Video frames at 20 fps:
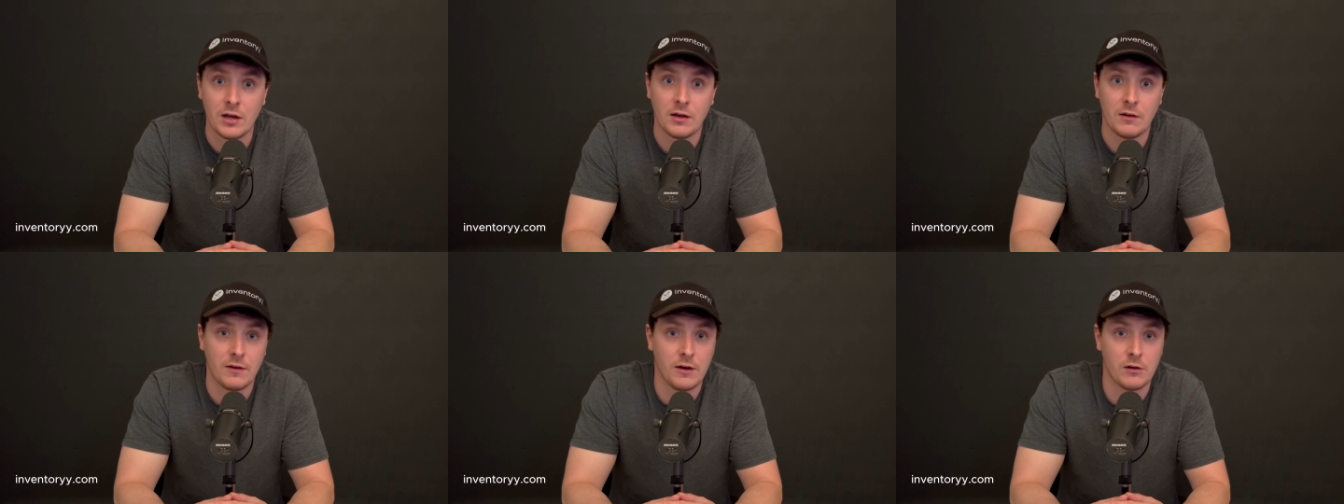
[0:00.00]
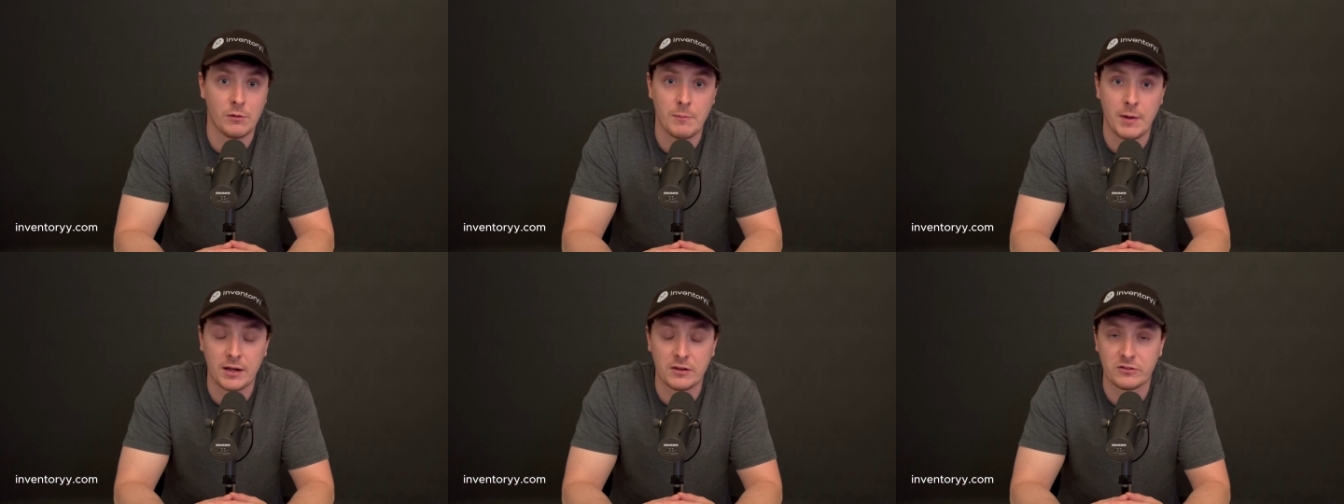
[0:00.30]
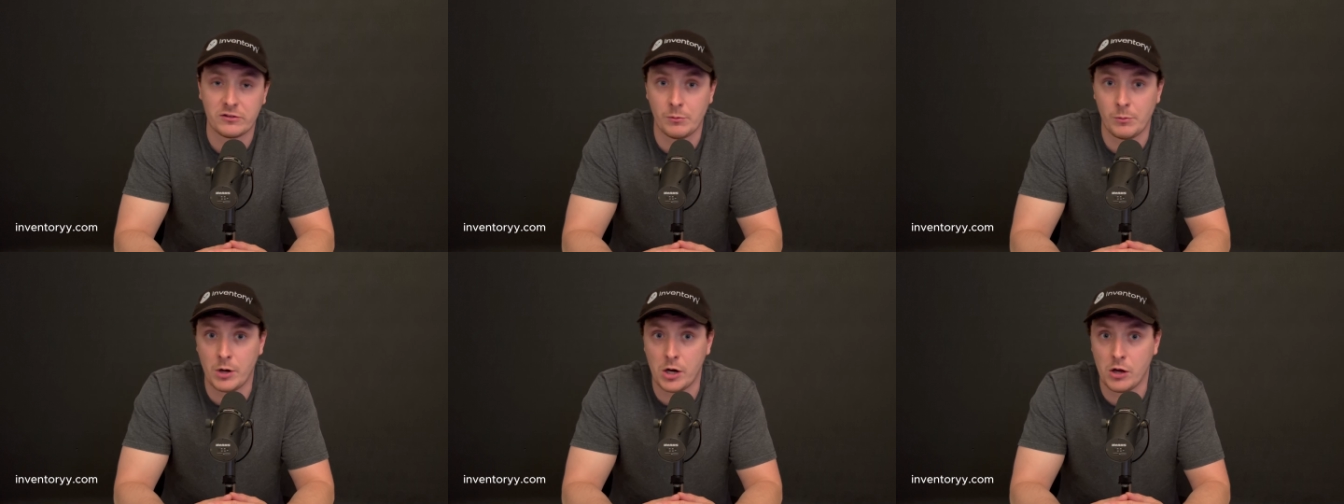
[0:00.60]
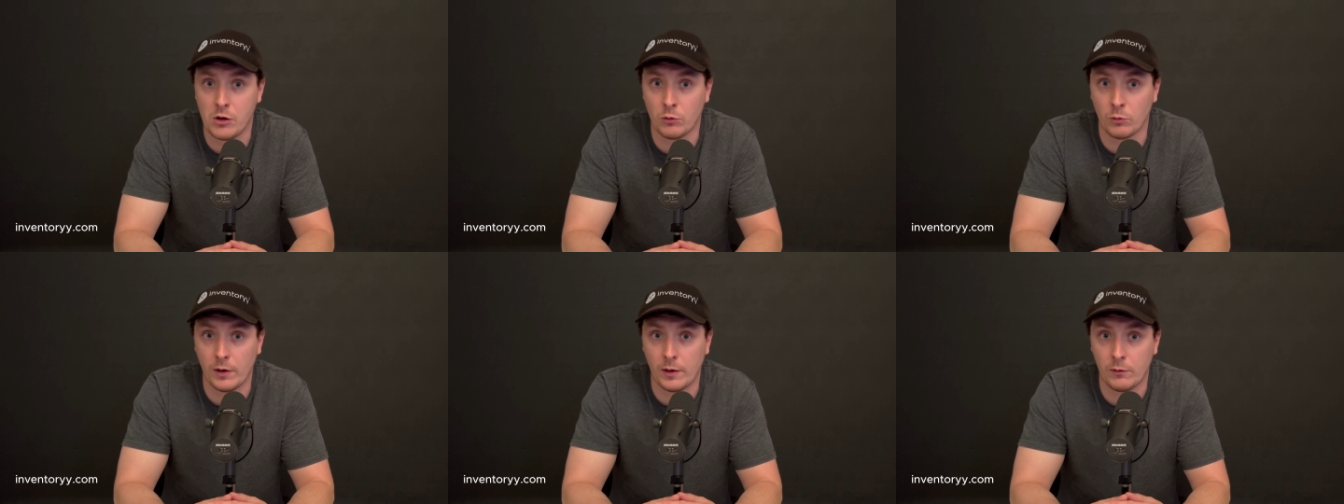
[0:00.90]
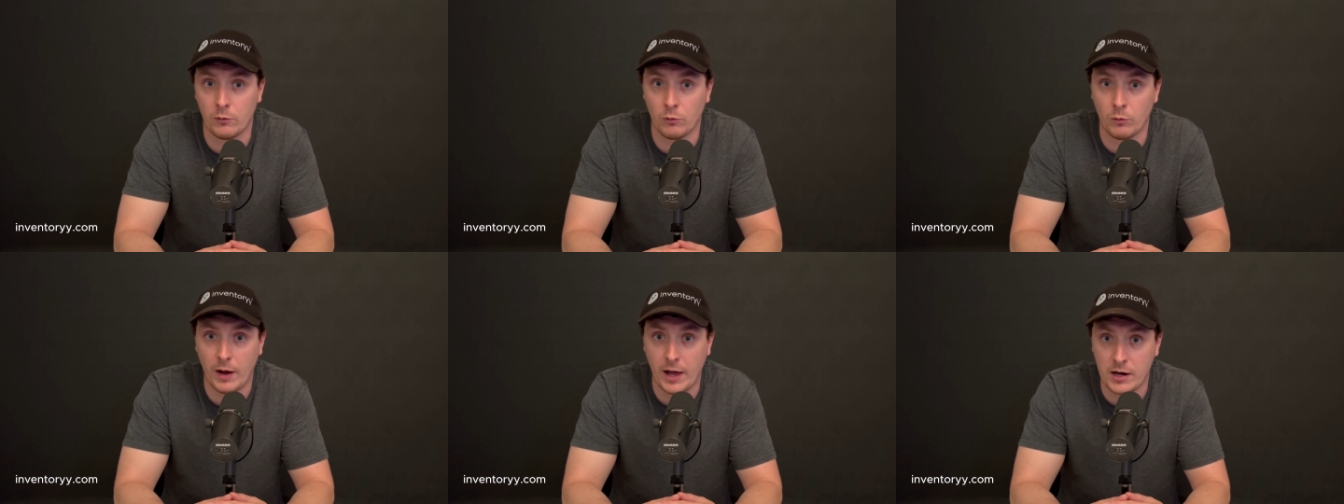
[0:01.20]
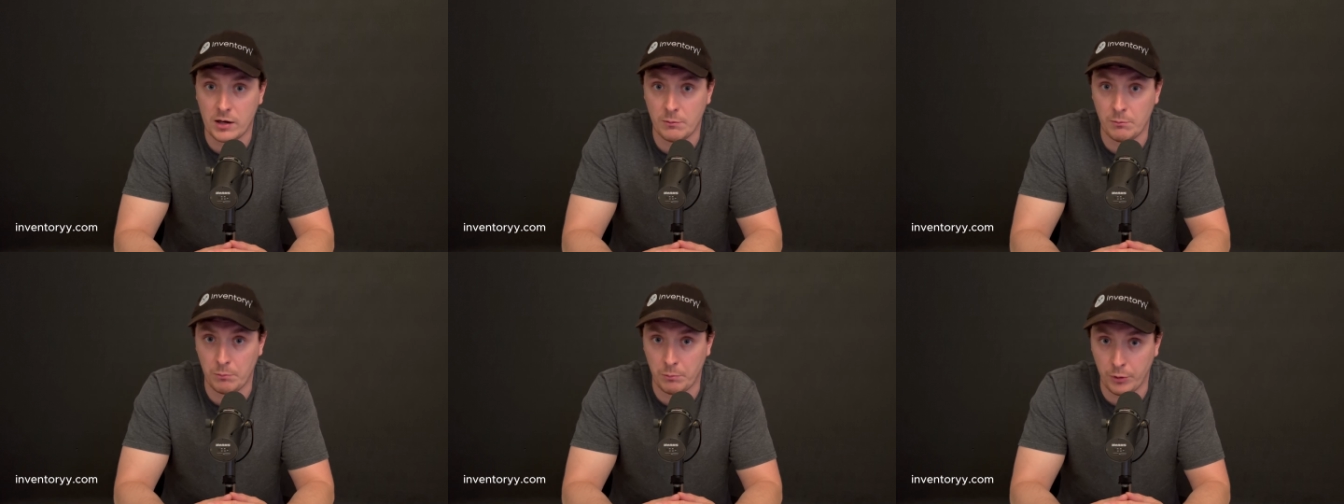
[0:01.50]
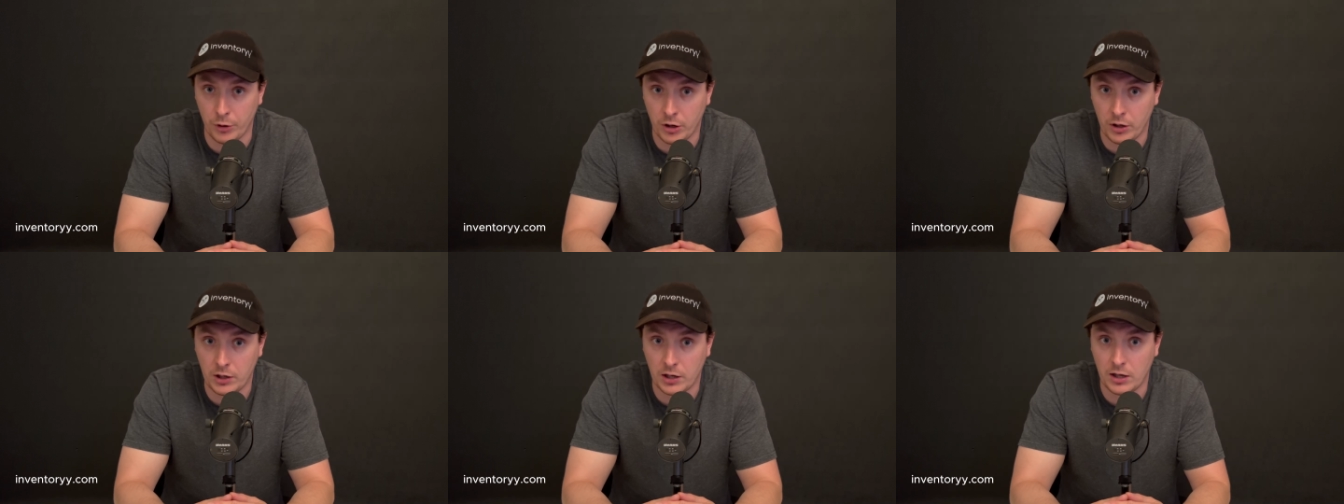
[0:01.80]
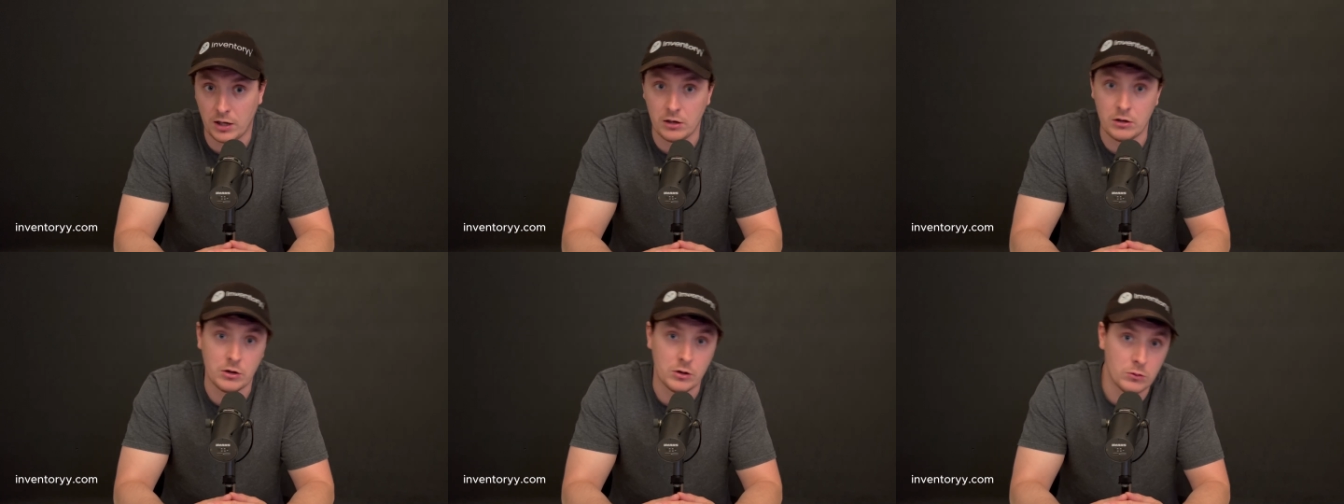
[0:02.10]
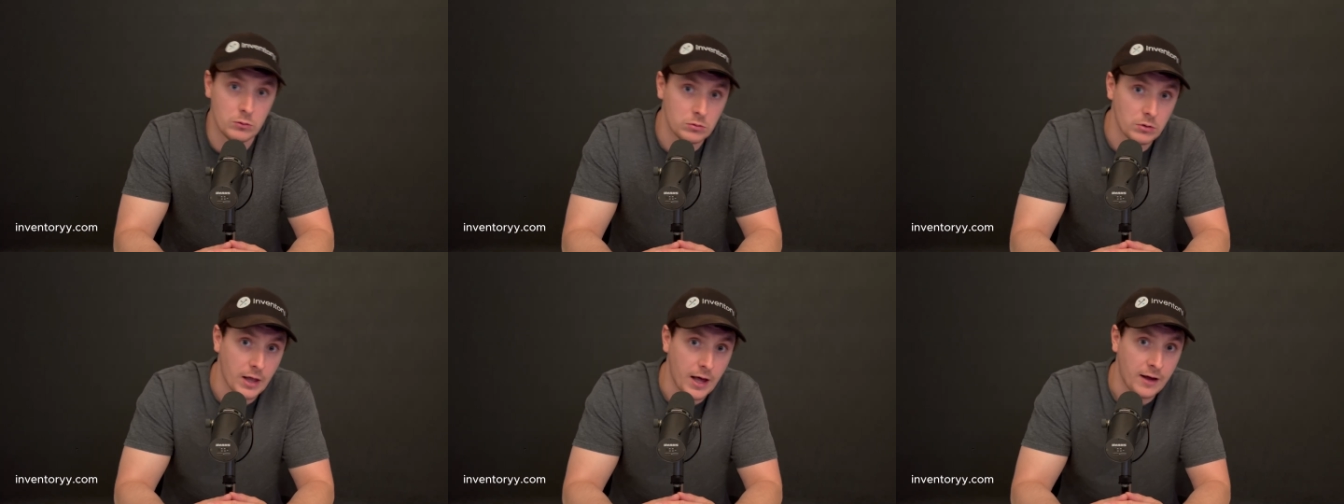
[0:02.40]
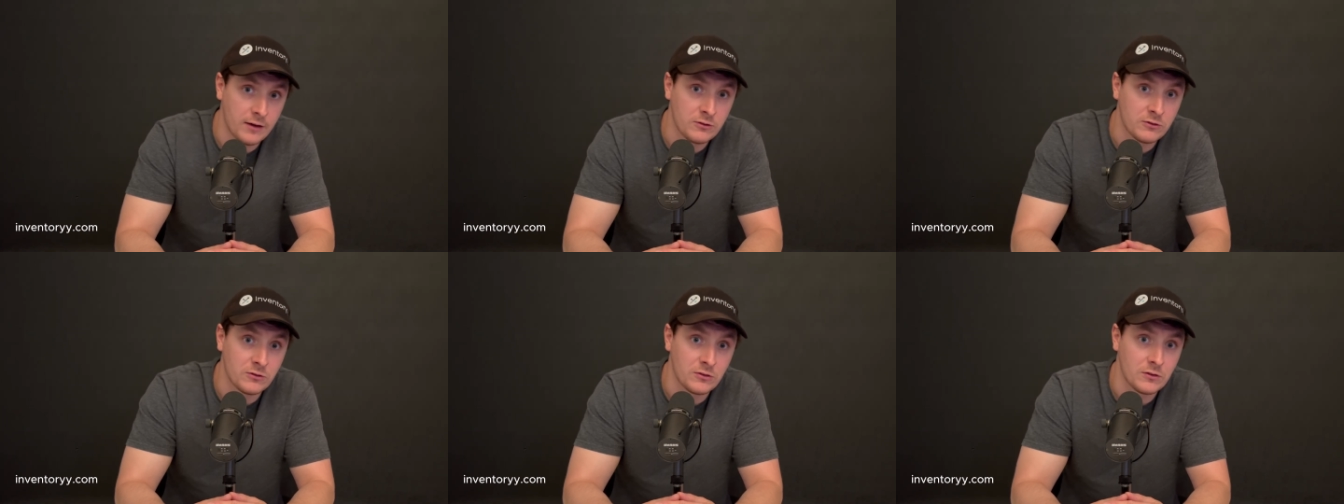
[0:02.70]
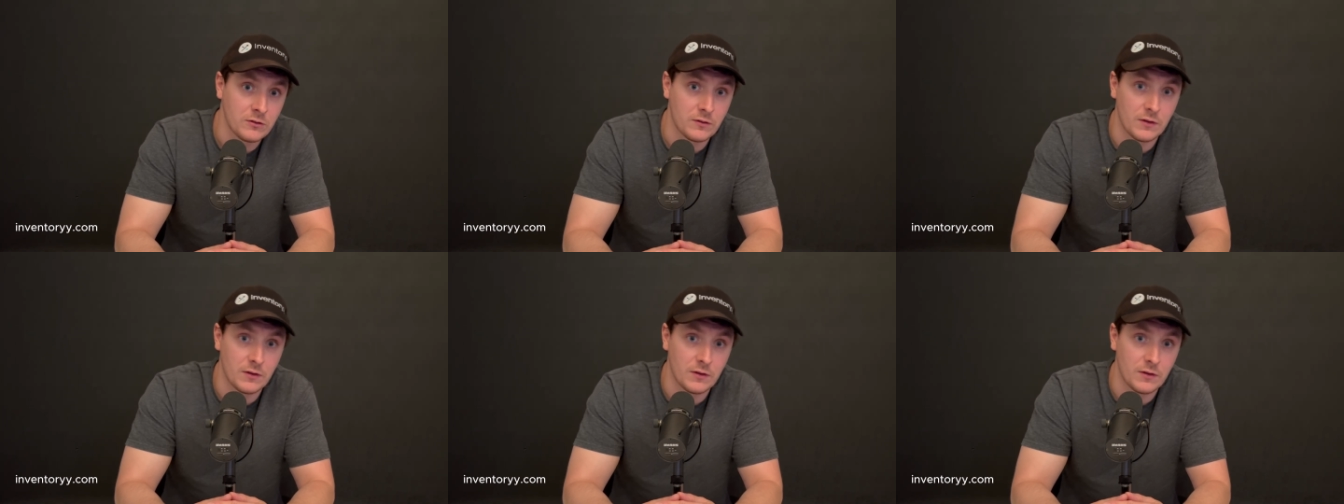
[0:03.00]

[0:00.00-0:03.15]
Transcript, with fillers: You ever met somebody who re read a book and knew less?